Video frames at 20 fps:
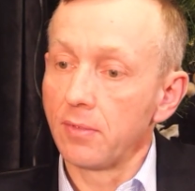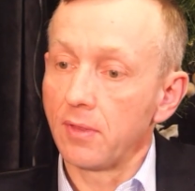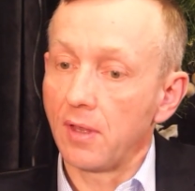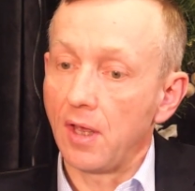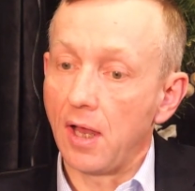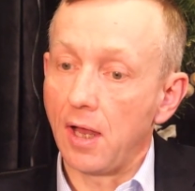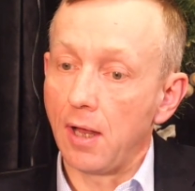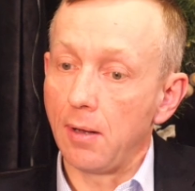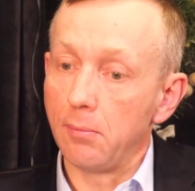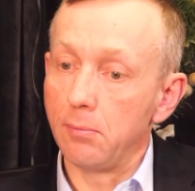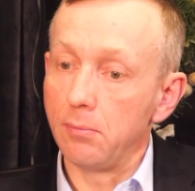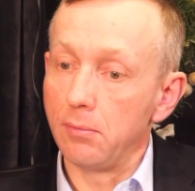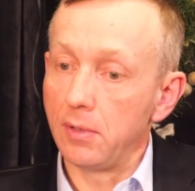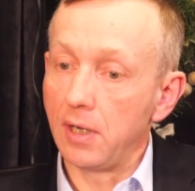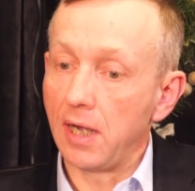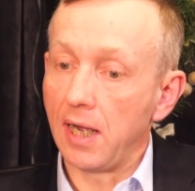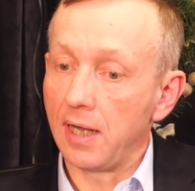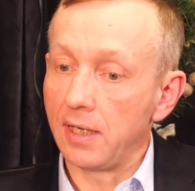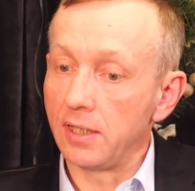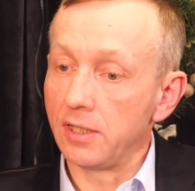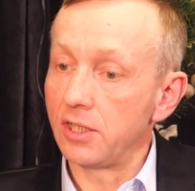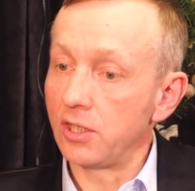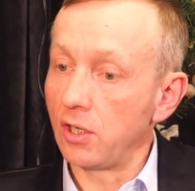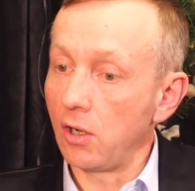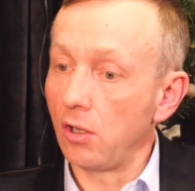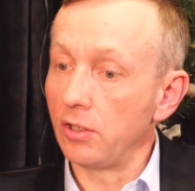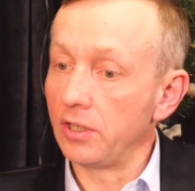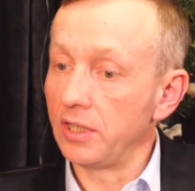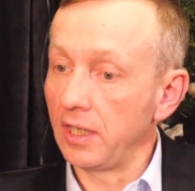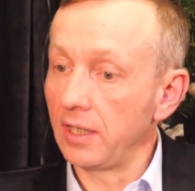And
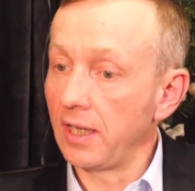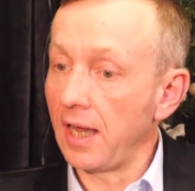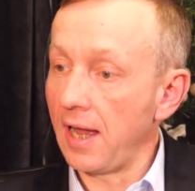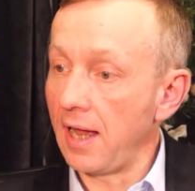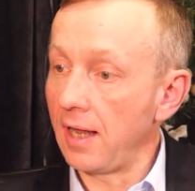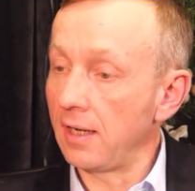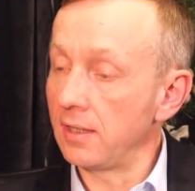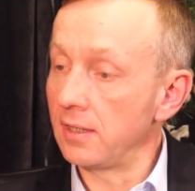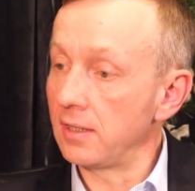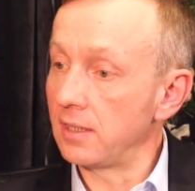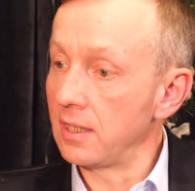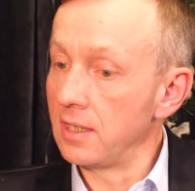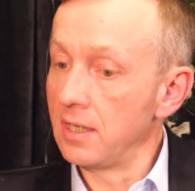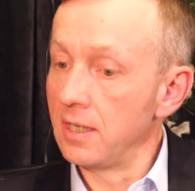on the other hand,